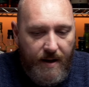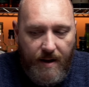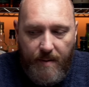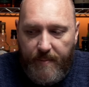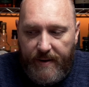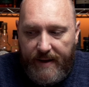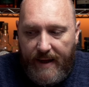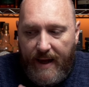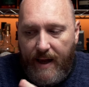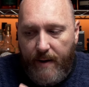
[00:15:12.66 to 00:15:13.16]

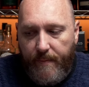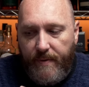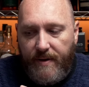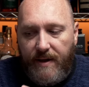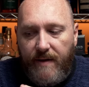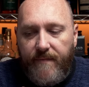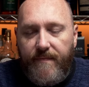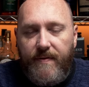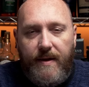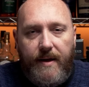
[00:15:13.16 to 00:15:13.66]
But yeah, I would
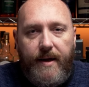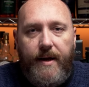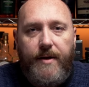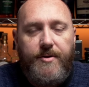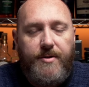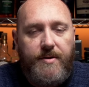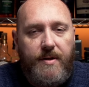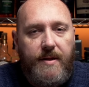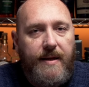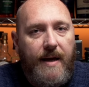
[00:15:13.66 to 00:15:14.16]
give the
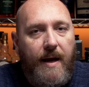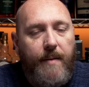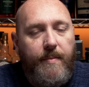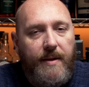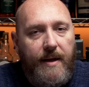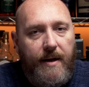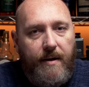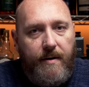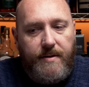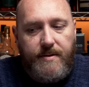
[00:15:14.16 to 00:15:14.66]
edge to the
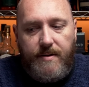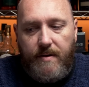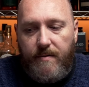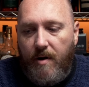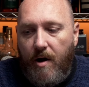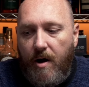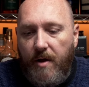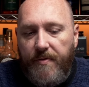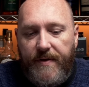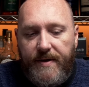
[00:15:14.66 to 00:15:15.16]
Aberlour. So
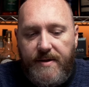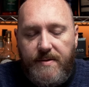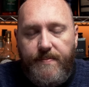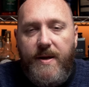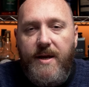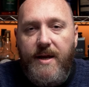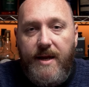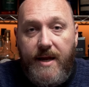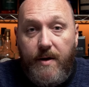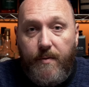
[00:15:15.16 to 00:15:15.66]
all things
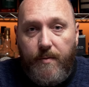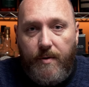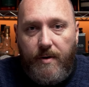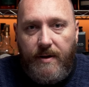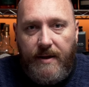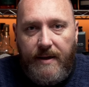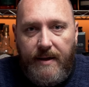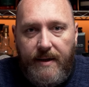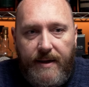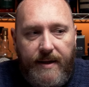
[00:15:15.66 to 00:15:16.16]
being
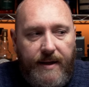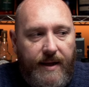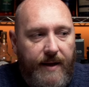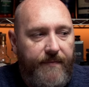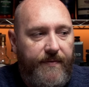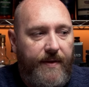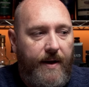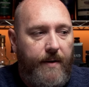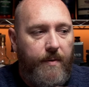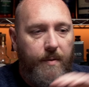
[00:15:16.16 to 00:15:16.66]
equal, if
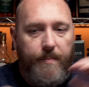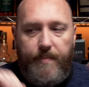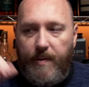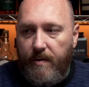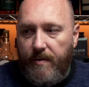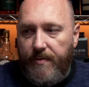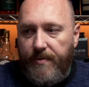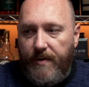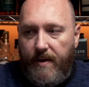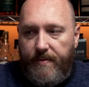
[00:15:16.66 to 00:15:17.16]
they were
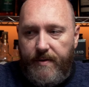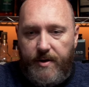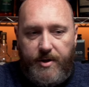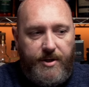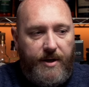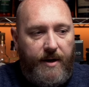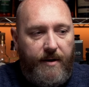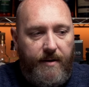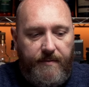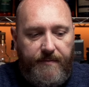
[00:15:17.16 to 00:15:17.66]
both on the
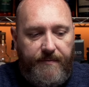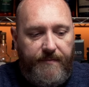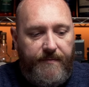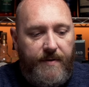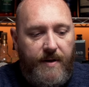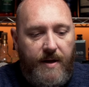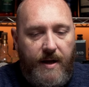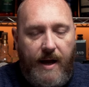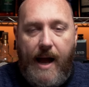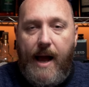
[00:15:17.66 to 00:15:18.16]
shelf,
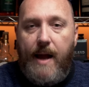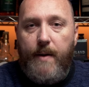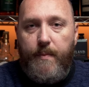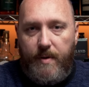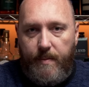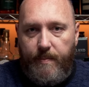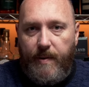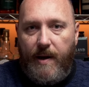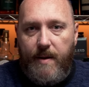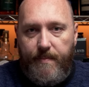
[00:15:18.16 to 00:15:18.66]
I
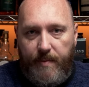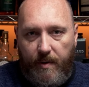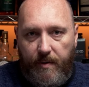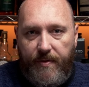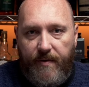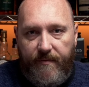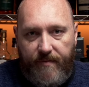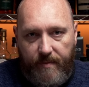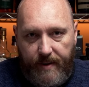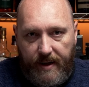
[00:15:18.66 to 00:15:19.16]
would buy both
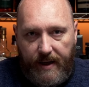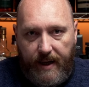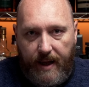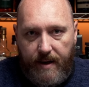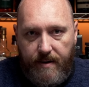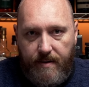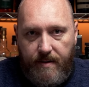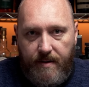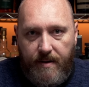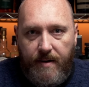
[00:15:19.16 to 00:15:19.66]
of them
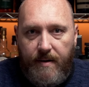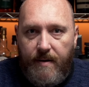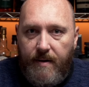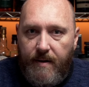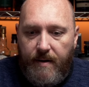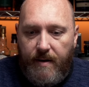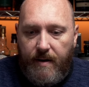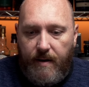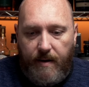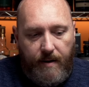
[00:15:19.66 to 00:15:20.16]
again.
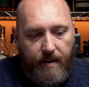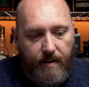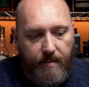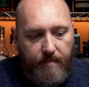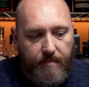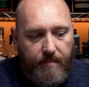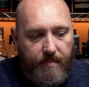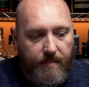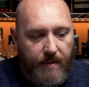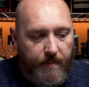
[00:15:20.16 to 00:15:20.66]

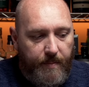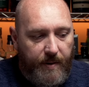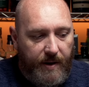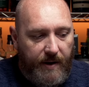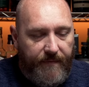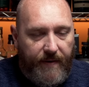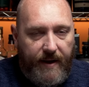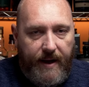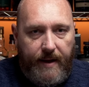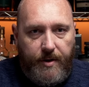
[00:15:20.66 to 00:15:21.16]
But
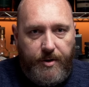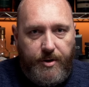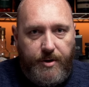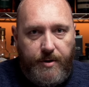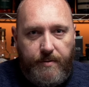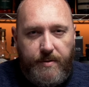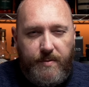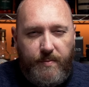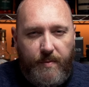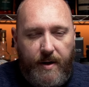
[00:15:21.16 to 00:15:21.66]
if I had to
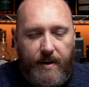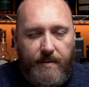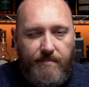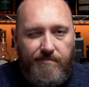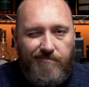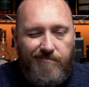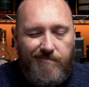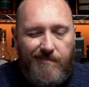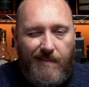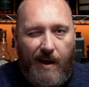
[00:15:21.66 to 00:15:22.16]
choose
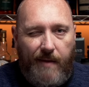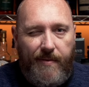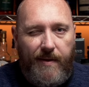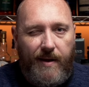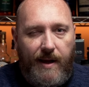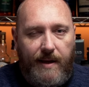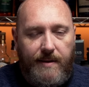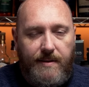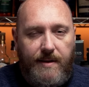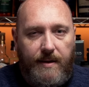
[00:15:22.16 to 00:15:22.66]
one, I think
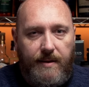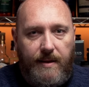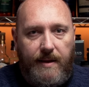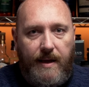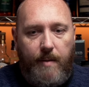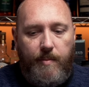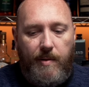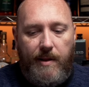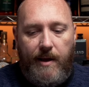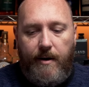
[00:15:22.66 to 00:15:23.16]
I'd take the
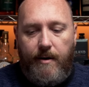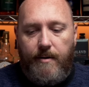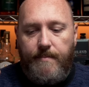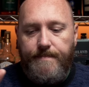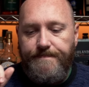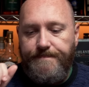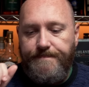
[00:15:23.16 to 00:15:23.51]
Aberlour.